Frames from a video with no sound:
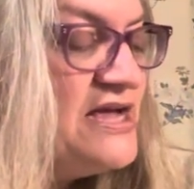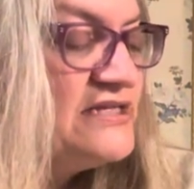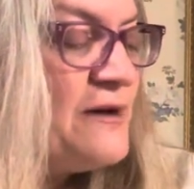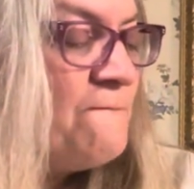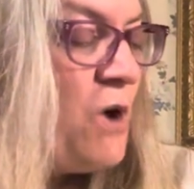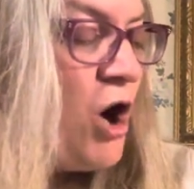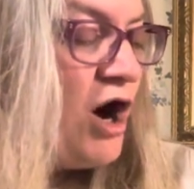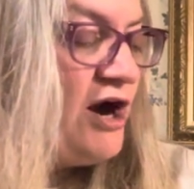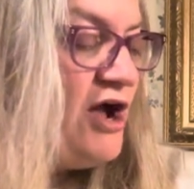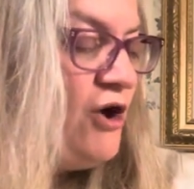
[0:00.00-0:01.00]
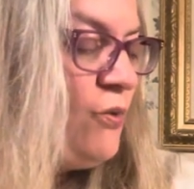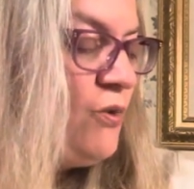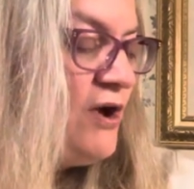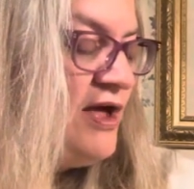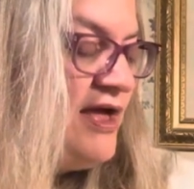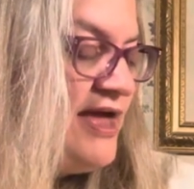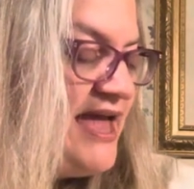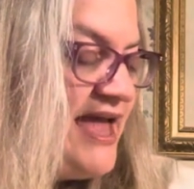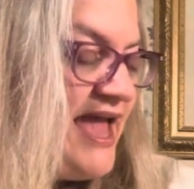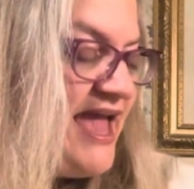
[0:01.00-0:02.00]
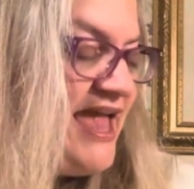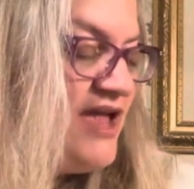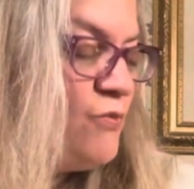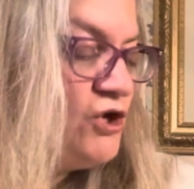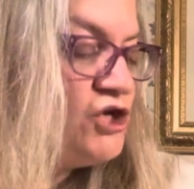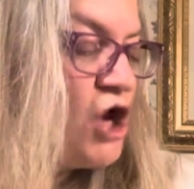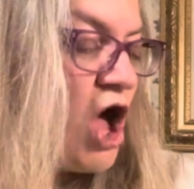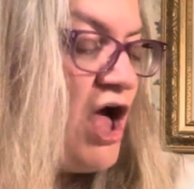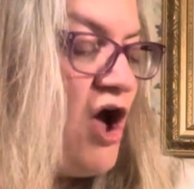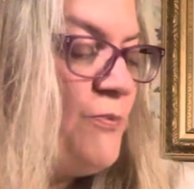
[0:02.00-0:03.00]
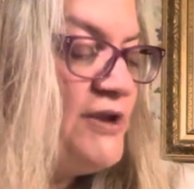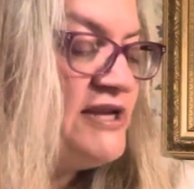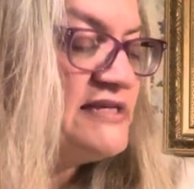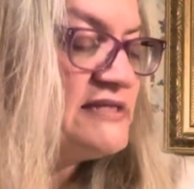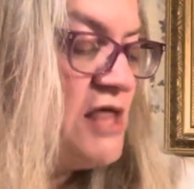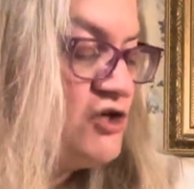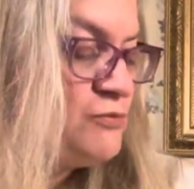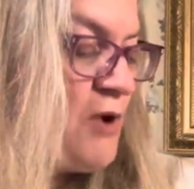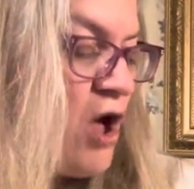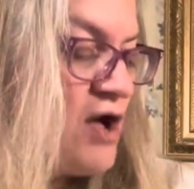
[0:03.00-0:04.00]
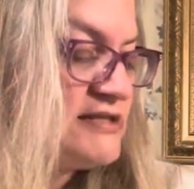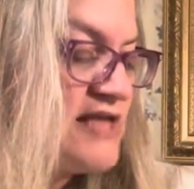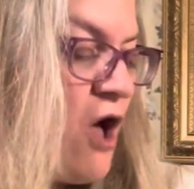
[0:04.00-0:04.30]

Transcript: Tomorrow he would not open his lunchbox